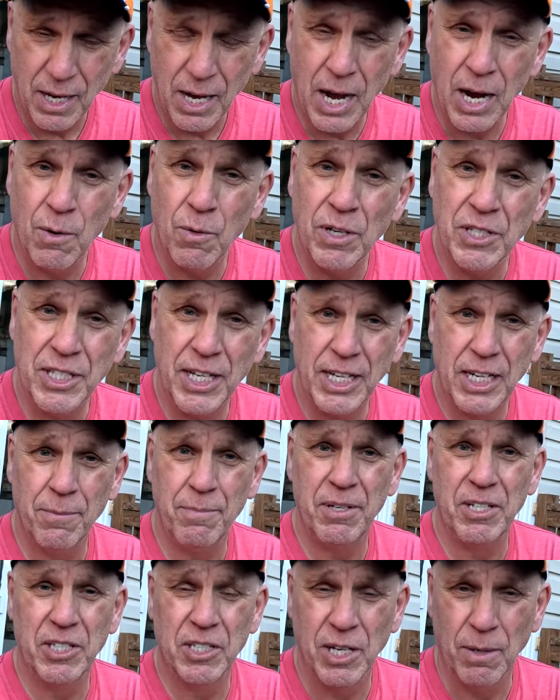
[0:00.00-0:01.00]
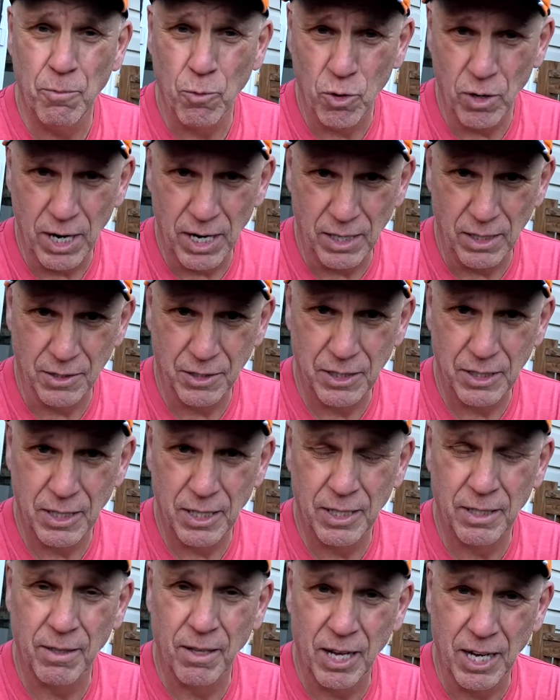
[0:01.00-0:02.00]
I wish I could be somewhere else
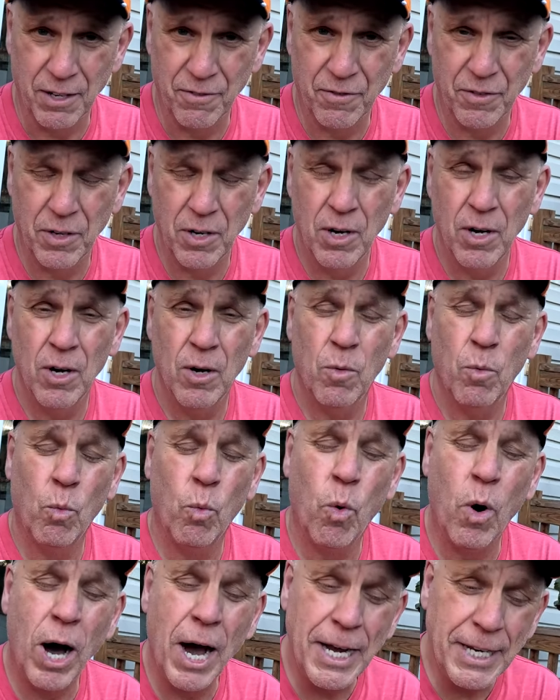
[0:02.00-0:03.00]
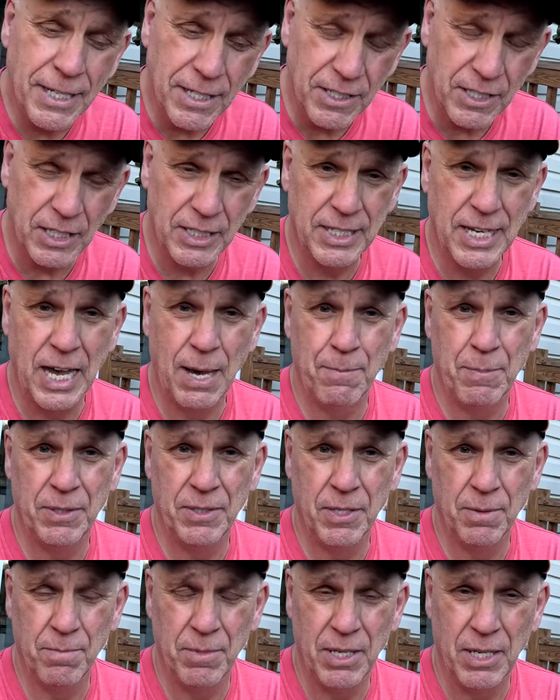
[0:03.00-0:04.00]
in life. Why does this happen
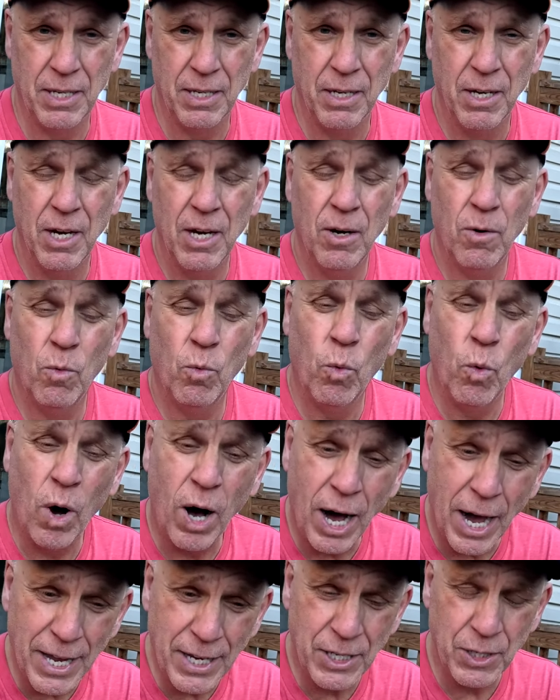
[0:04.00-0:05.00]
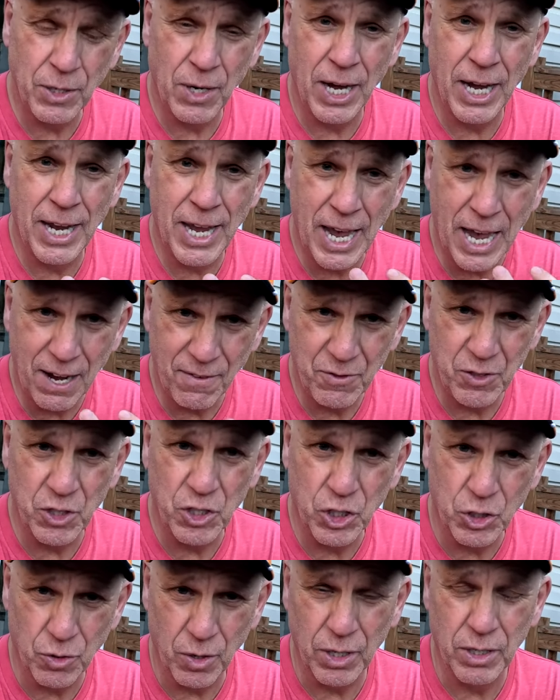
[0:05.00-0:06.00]
to me? Why do I have to
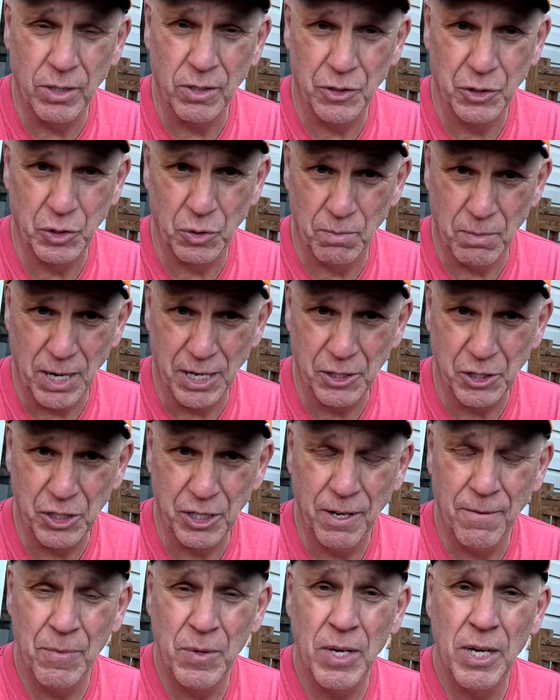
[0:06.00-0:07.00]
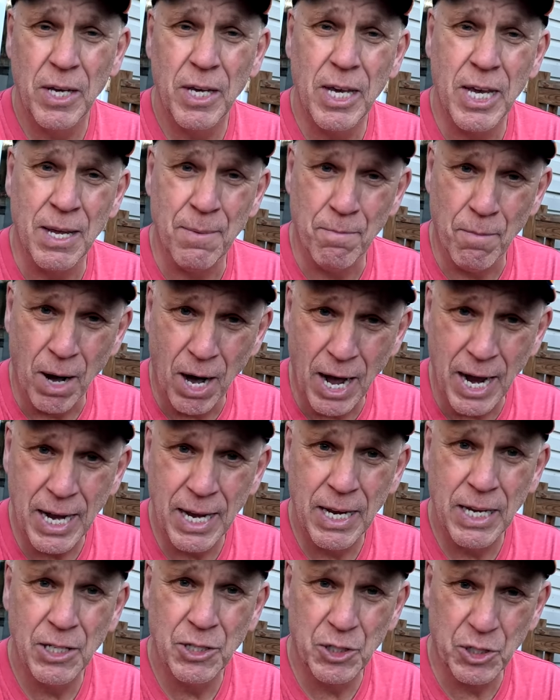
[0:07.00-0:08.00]
struggle so much in my
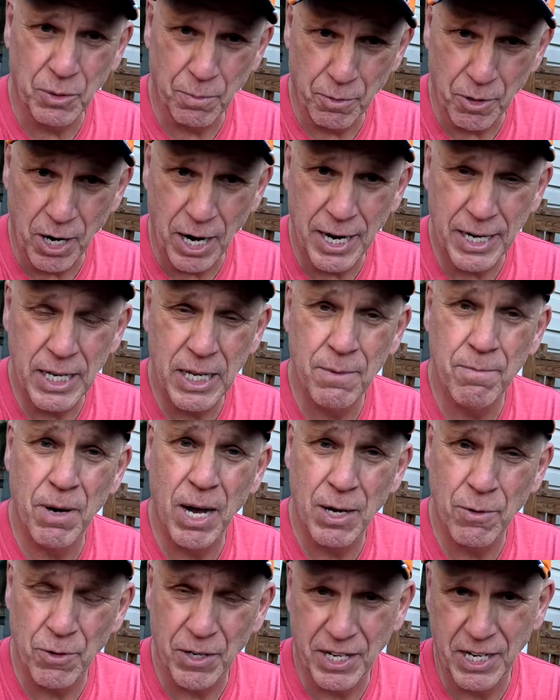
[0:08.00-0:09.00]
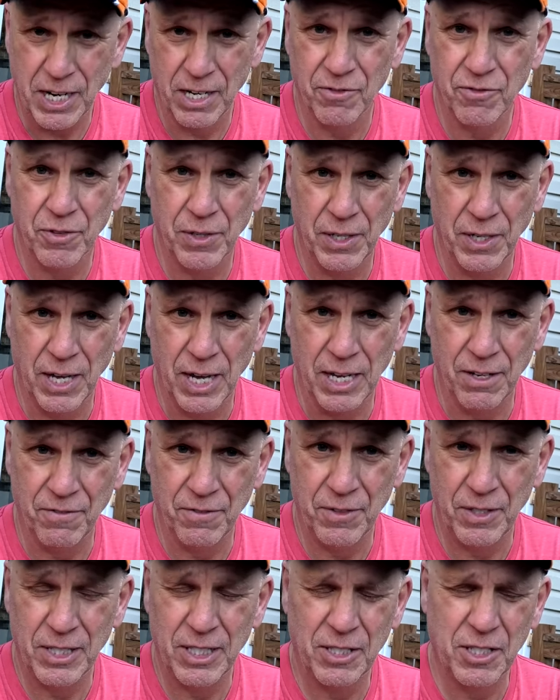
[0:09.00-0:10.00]
sobriety, my recovery
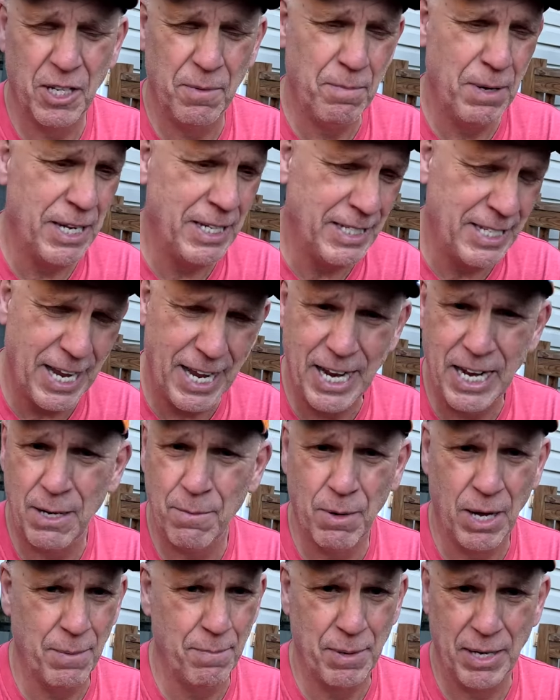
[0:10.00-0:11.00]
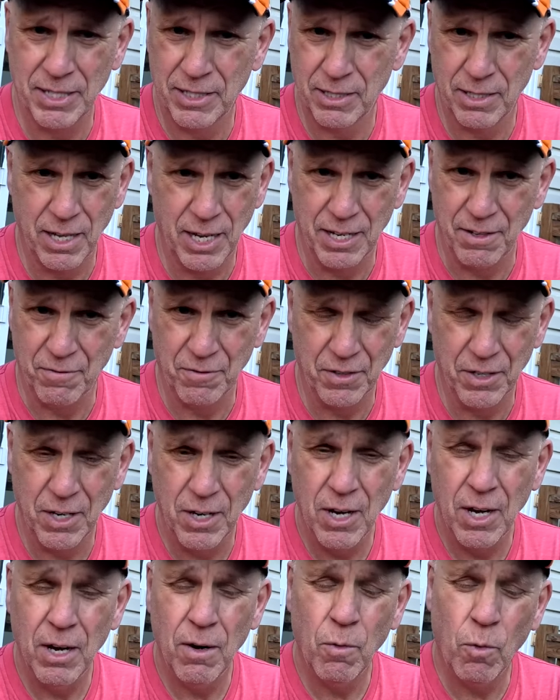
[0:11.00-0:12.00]
life, to maintain my best life.
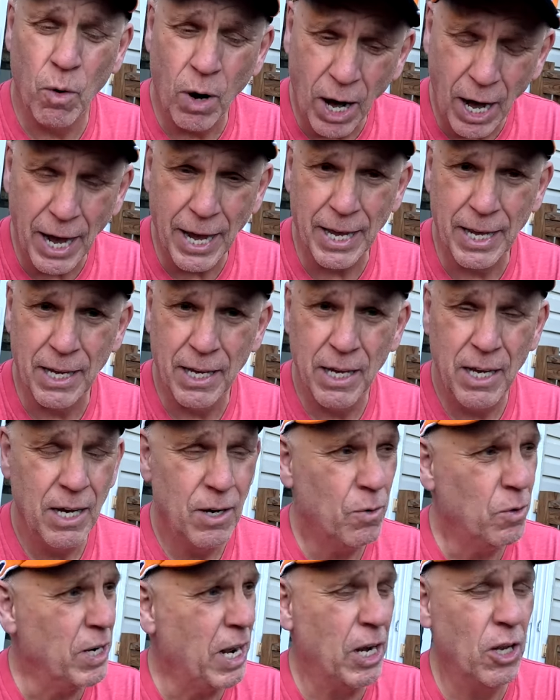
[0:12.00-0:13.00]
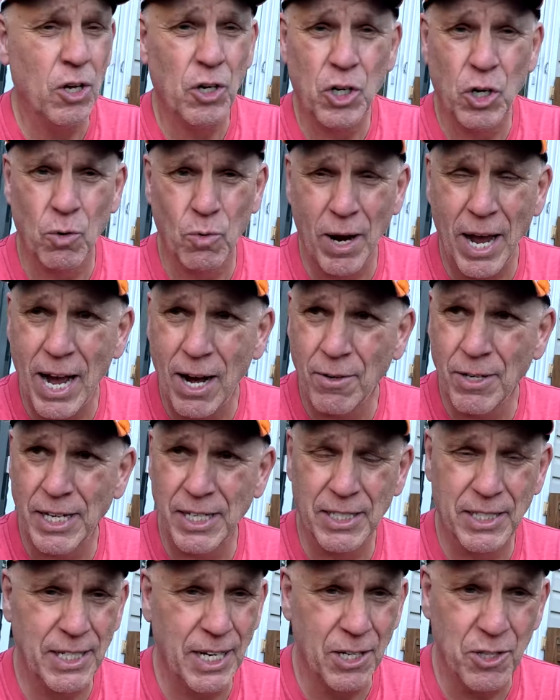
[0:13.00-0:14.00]
Why? When I look around, I
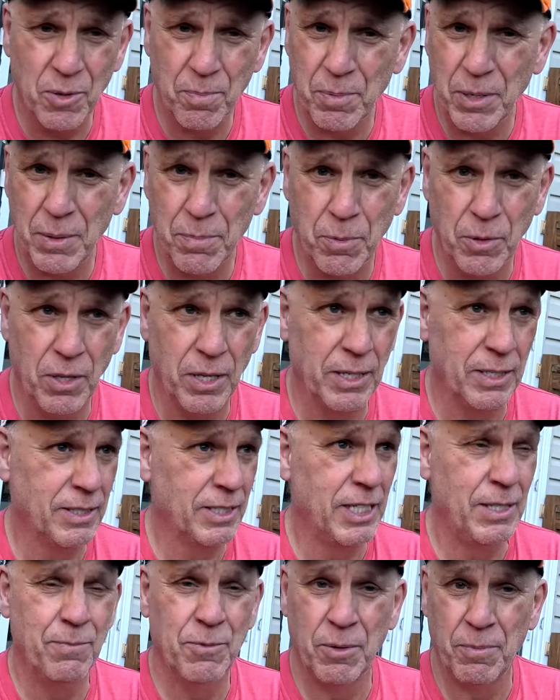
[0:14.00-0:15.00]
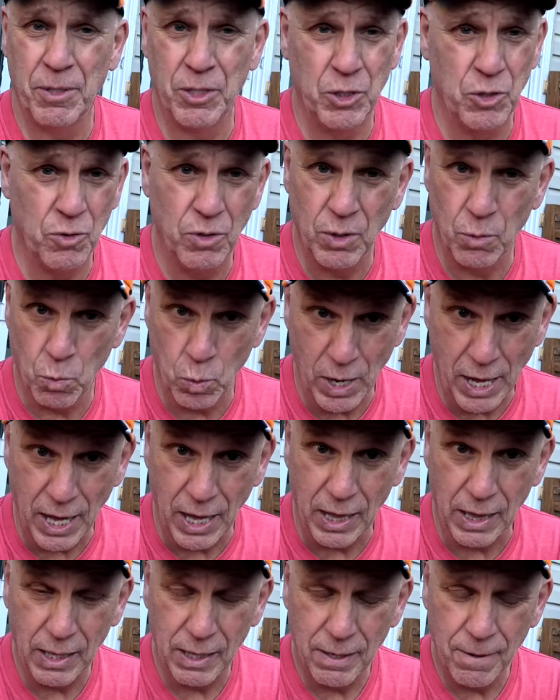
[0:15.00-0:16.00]
see other people that seem to be doing well.